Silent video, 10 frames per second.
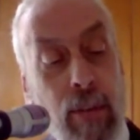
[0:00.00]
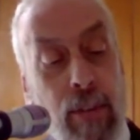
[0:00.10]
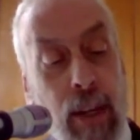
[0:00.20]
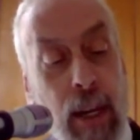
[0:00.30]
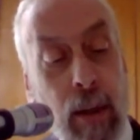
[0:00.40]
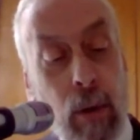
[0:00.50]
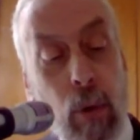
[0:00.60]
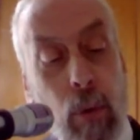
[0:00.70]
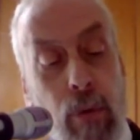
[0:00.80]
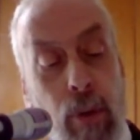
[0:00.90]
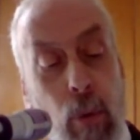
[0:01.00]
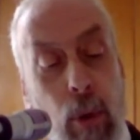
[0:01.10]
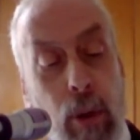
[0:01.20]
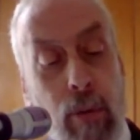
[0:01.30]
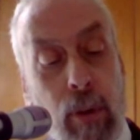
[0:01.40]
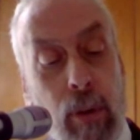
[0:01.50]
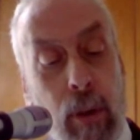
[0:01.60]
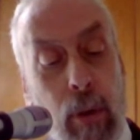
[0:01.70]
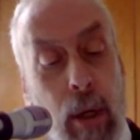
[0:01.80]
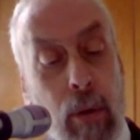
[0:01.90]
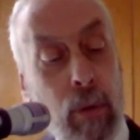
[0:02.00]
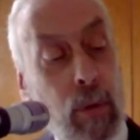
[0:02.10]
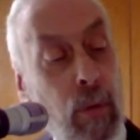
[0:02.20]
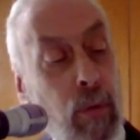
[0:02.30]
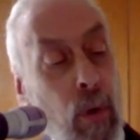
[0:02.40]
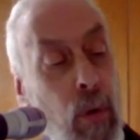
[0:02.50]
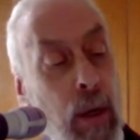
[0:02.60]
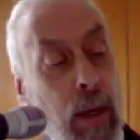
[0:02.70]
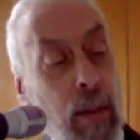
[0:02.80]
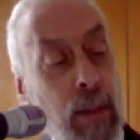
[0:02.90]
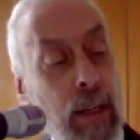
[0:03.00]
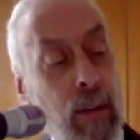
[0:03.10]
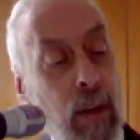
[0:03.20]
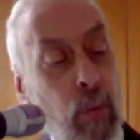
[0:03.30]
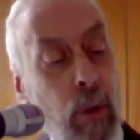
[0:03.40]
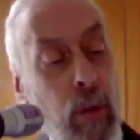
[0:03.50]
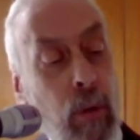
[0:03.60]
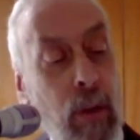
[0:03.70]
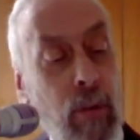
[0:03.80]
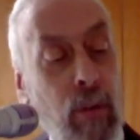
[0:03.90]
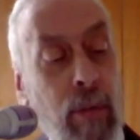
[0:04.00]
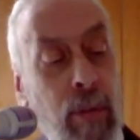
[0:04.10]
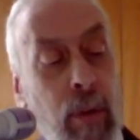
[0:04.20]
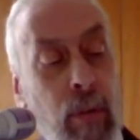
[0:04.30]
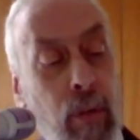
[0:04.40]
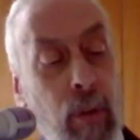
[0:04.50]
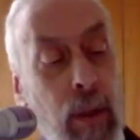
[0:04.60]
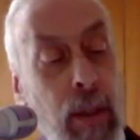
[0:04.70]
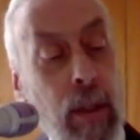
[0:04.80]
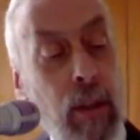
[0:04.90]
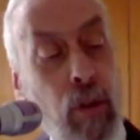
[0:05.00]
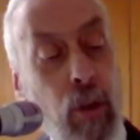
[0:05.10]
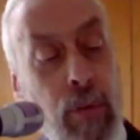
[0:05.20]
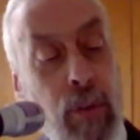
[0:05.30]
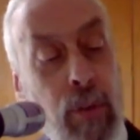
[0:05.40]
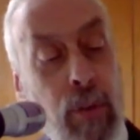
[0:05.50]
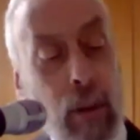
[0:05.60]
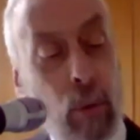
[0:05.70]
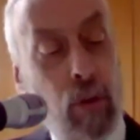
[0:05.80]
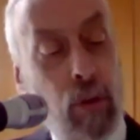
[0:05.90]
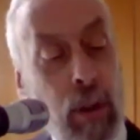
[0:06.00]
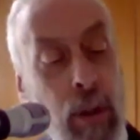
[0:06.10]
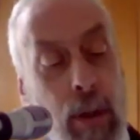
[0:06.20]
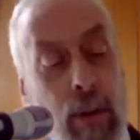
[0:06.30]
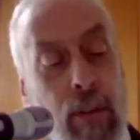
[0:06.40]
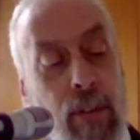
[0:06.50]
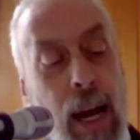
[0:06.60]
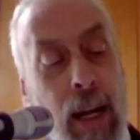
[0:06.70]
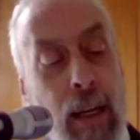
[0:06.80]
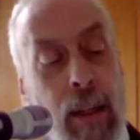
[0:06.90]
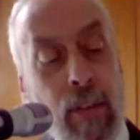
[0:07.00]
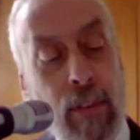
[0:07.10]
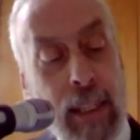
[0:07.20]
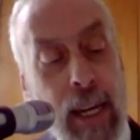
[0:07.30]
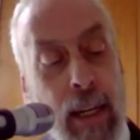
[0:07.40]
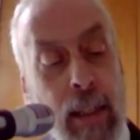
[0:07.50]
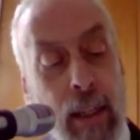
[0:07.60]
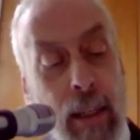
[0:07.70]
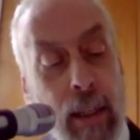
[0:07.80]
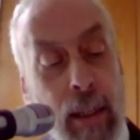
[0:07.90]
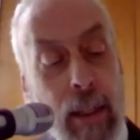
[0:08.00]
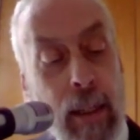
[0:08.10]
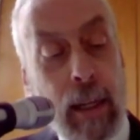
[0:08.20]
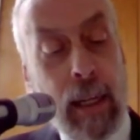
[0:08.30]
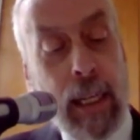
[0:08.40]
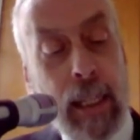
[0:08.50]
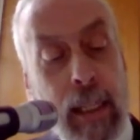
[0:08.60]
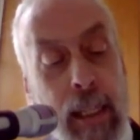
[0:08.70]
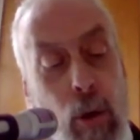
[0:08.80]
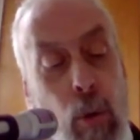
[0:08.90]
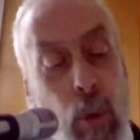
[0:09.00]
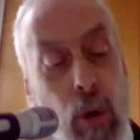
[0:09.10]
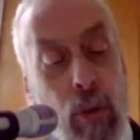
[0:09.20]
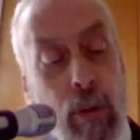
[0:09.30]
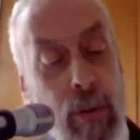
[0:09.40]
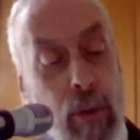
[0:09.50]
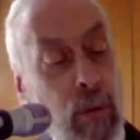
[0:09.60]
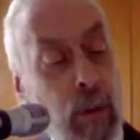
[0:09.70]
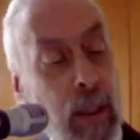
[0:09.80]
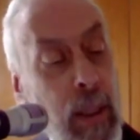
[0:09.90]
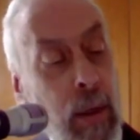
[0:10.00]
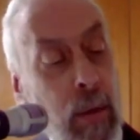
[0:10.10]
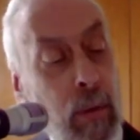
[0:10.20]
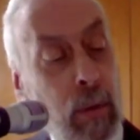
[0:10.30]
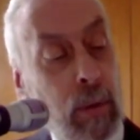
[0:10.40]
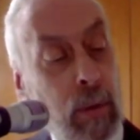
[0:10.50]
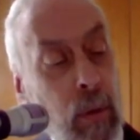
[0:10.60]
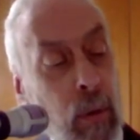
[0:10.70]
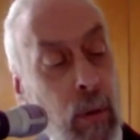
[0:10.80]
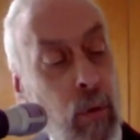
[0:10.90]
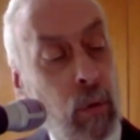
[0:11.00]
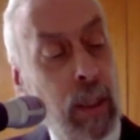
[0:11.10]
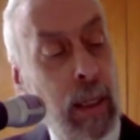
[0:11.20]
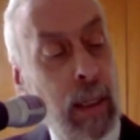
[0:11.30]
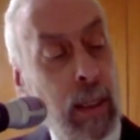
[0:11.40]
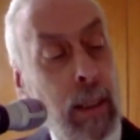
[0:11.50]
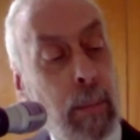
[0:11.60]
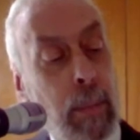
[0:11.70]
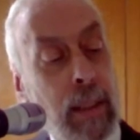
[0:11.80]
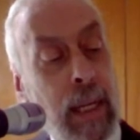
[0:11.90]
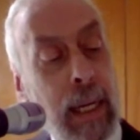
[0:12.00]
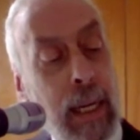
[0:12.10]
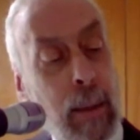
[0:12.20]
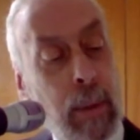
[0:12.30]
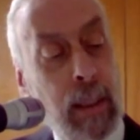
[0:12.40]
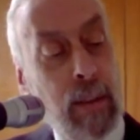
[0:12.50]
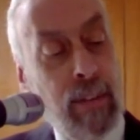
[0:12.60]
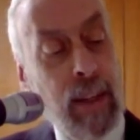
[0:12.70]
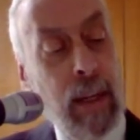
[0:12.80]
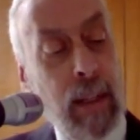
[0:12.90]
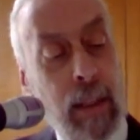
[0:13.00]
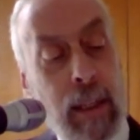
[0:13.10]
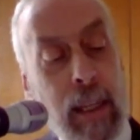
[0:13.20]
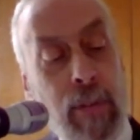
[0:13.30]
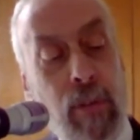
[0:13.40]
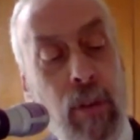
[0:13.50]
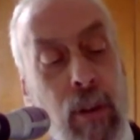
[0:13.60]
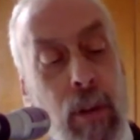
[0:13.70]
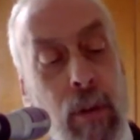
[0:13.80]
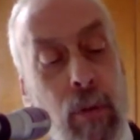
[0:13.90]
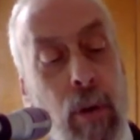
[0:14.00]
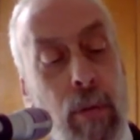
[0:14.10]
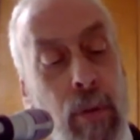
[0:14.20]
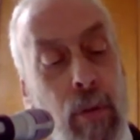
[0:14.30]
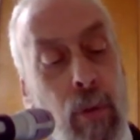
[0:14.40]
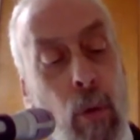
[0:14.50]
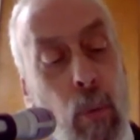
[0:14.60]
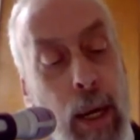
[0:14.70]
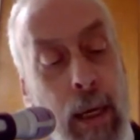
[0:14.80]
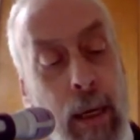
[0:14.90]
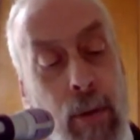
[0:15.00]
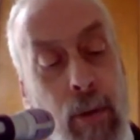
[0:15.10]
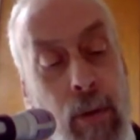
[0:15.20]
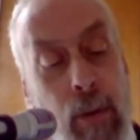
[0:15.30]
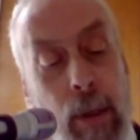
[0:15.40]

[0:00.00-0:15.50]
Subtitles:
Ze, oozing water from the ground, soil that has water on the surface. Girofti Kanuji, Zadan, leaking of water from the ground, according to Dehani. Bandare Khamiri Ze, lifting the surface of wells.